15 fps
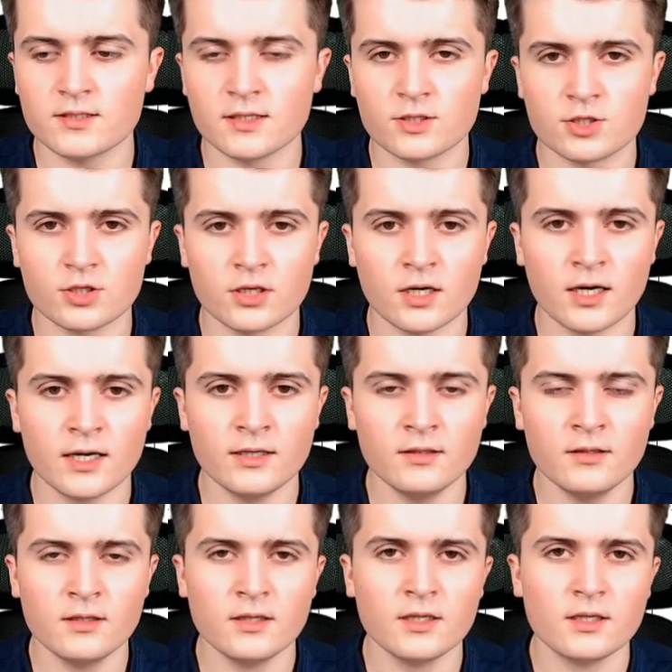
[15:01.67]
such a
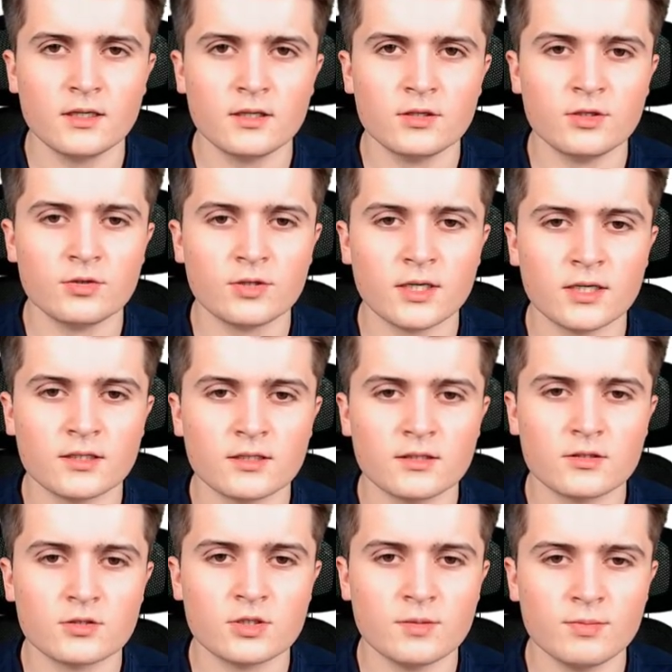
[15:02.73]
line, you
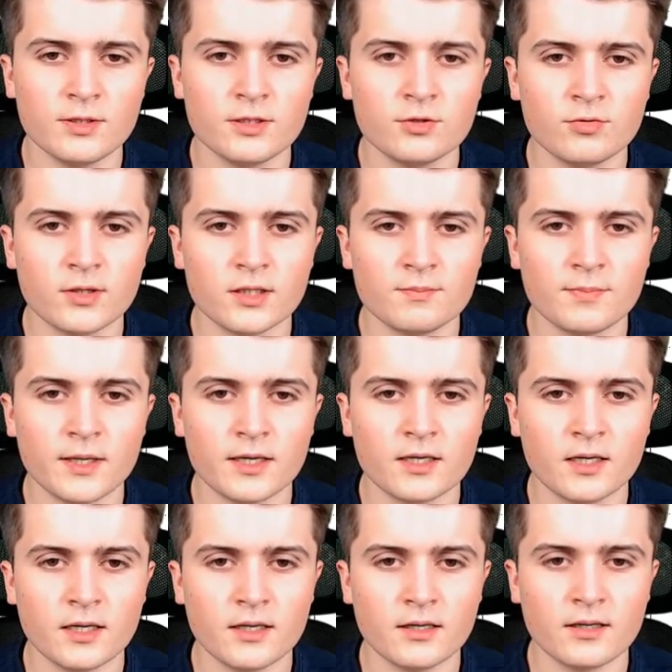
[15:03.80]
can simply do it by
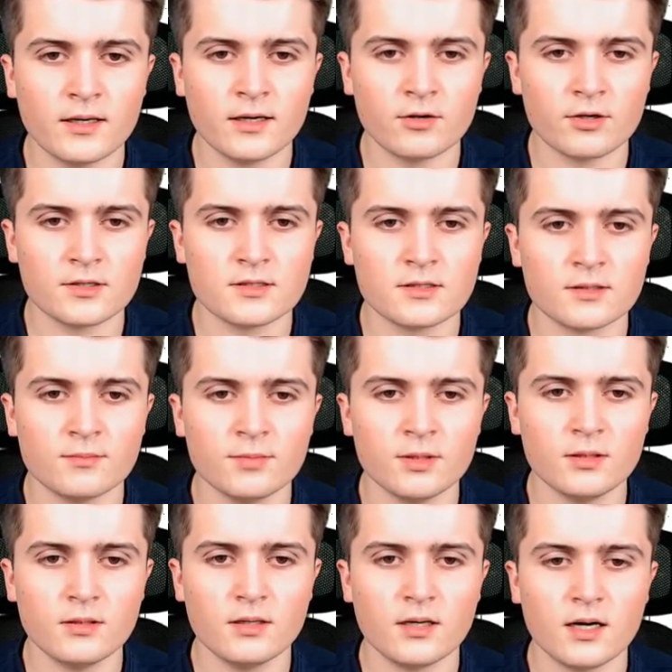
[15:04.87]
clicking here on
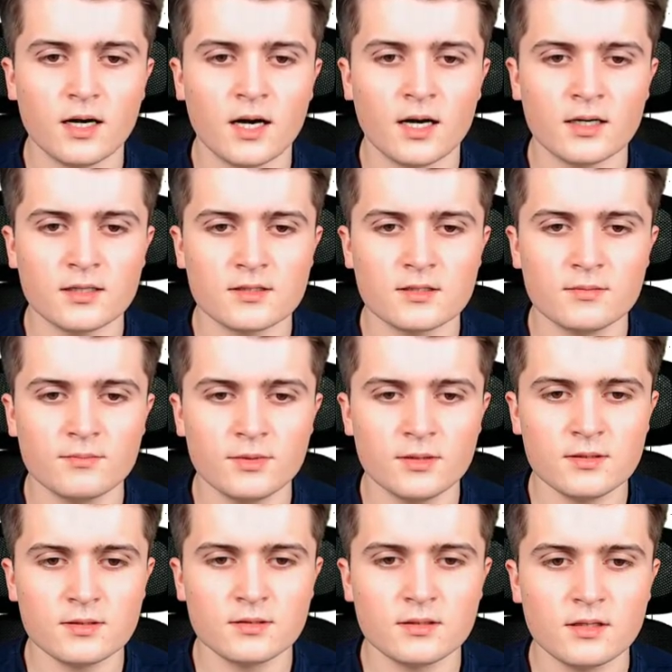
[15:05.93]
Symbol, Hager
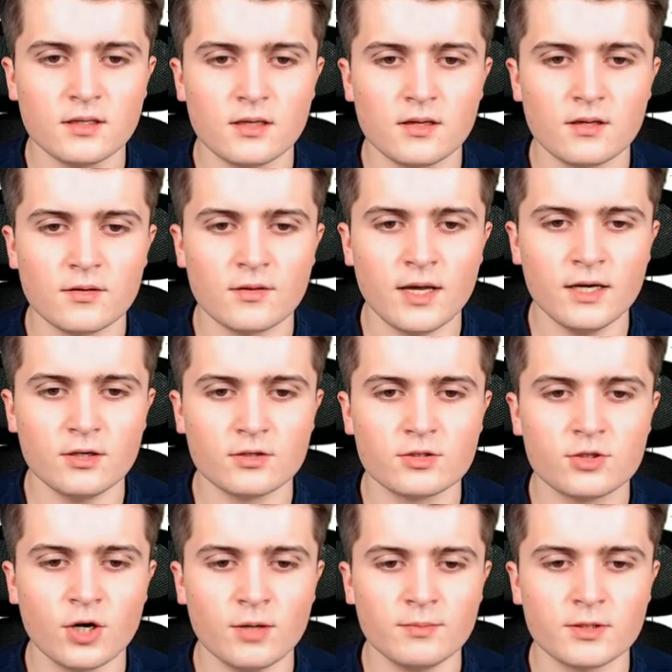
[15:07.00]
symbols, then
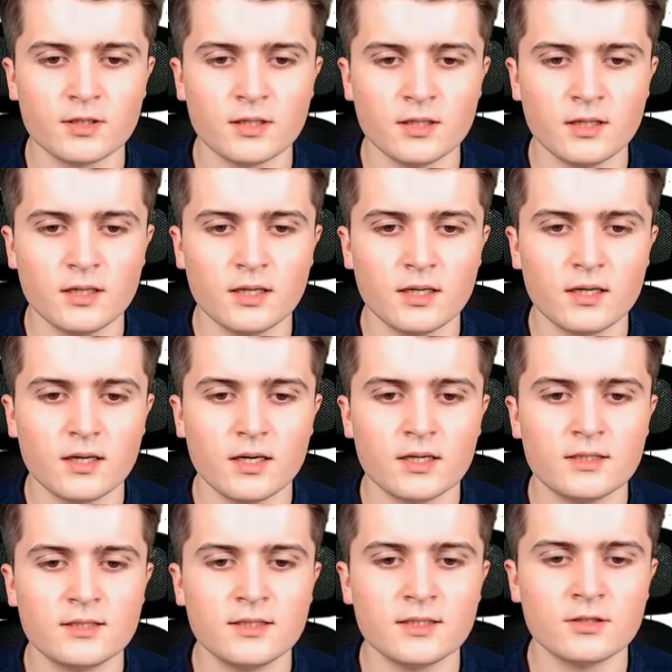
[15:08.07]
on Terminal,
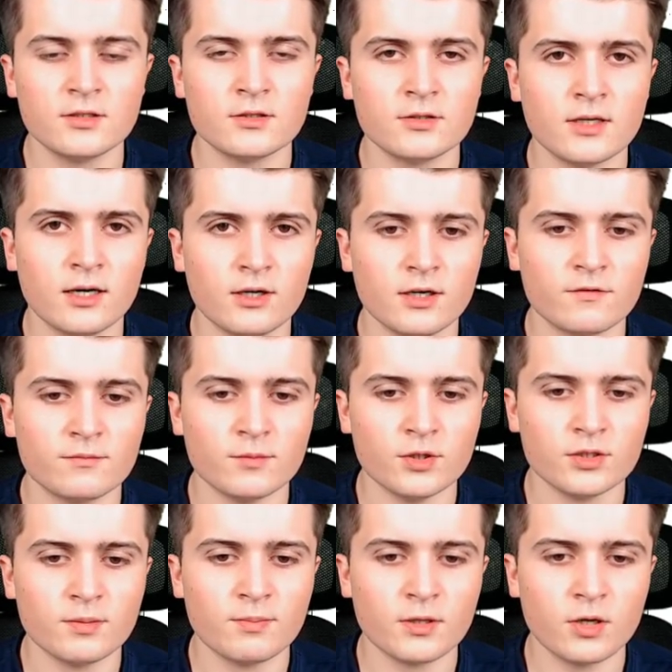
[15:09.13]
and here you now have
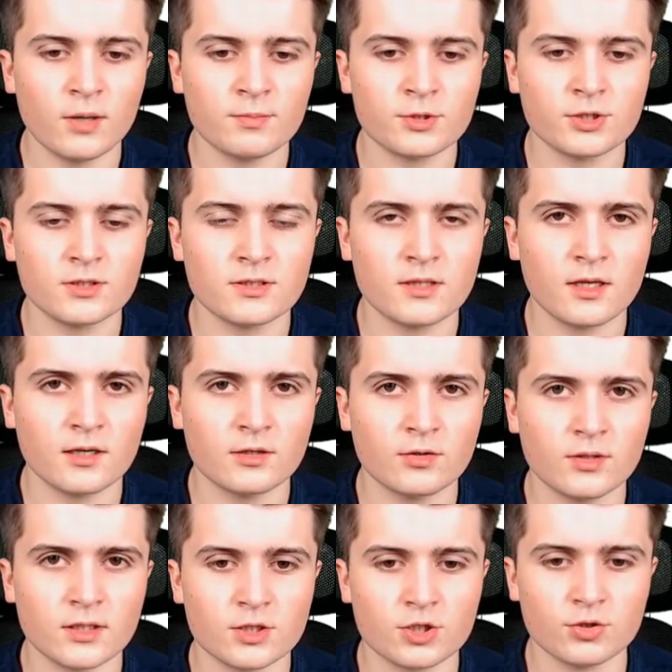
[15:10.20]
multiple options that
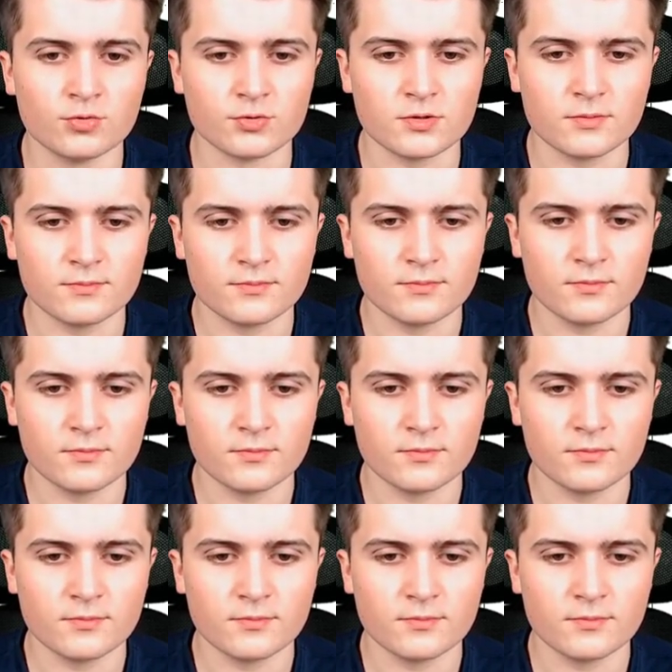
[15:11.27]
you can choose.